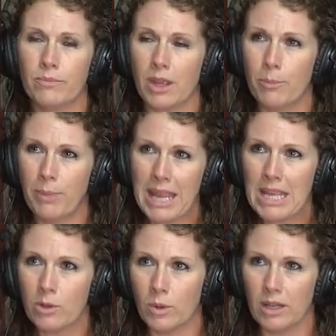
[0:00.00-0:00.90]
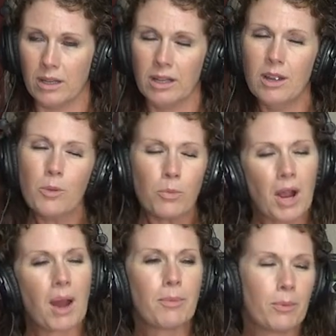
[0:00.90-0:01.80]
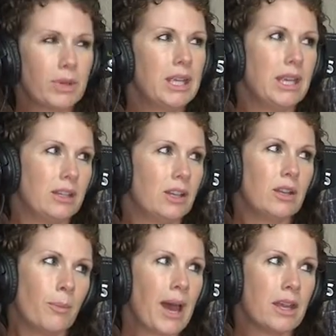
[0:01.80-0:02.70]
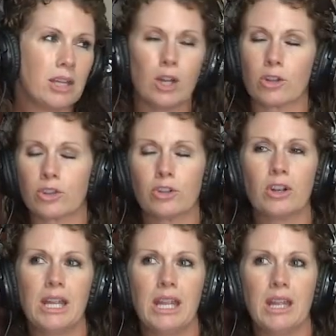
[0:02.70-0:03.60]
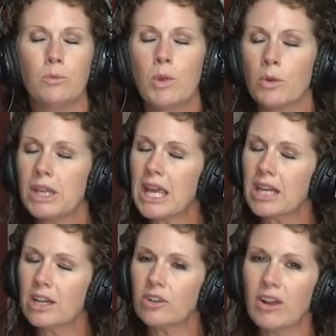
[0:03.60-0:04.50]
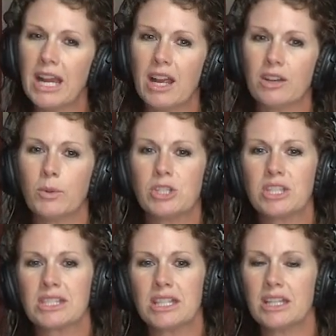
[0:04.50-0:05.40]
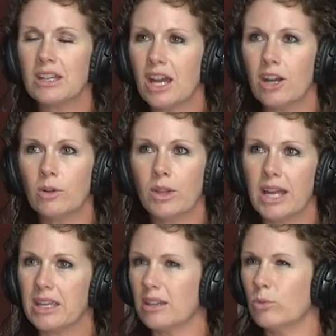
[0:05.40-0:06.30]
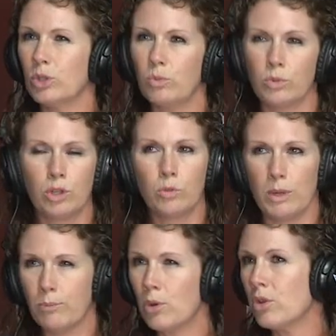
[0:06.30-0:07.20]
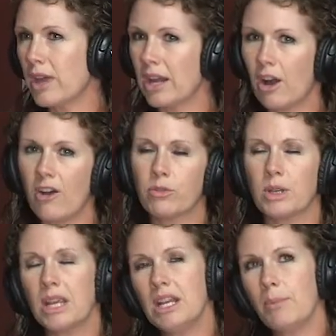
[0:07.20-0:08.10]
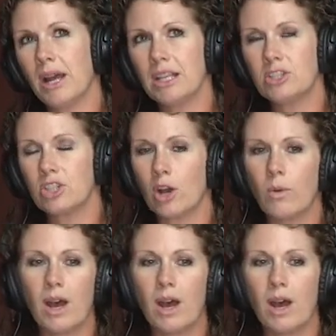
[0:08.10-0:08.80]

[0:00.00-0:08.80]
a banquet probably in about year 3, and we were kicking it around, and we just didn't know, like, could we pull that off? Would anybody show